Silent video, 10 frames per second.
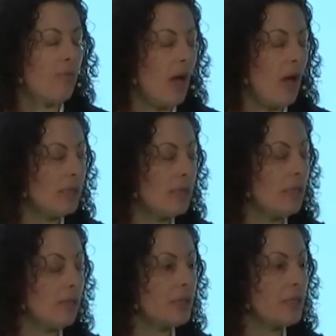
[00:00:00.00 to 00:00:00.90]

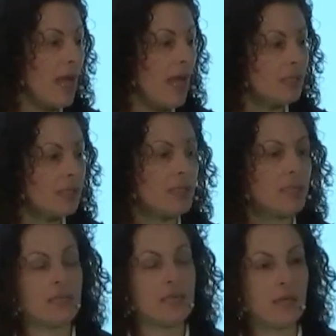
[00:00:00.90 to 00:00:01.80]
volunteers, scientists,
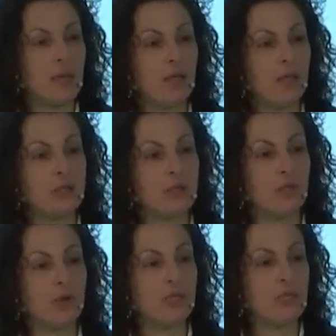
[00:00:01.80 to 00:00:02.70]
and technologists
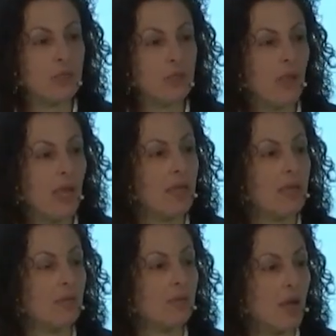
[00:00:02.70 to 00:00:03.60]
participate
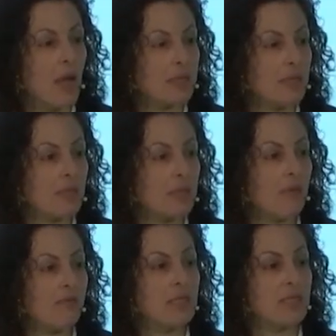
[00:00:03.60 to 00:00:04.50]
in the process
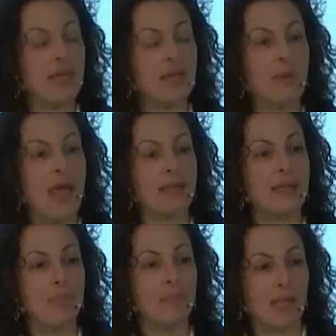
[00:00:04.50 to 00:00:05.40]
of deciding patent
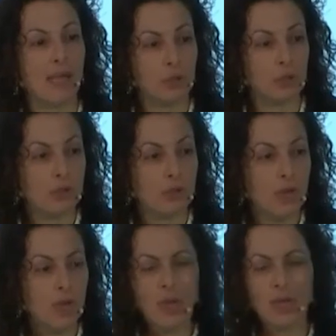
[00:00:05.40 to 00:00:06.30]
applications.
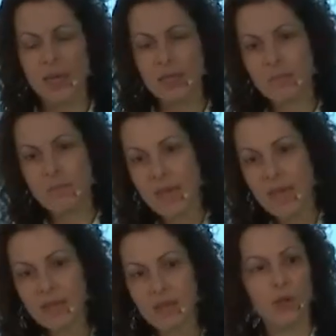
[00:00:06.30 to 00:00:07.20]
Not to
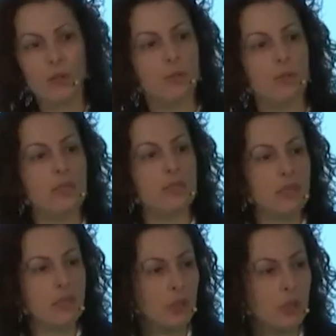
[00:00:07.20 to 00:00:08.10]
make the ultimate
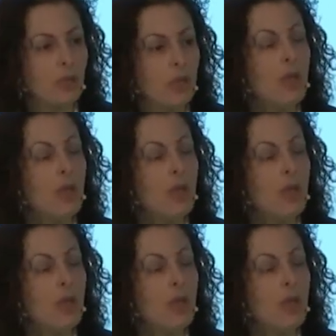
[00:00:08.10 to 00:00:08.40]
decision,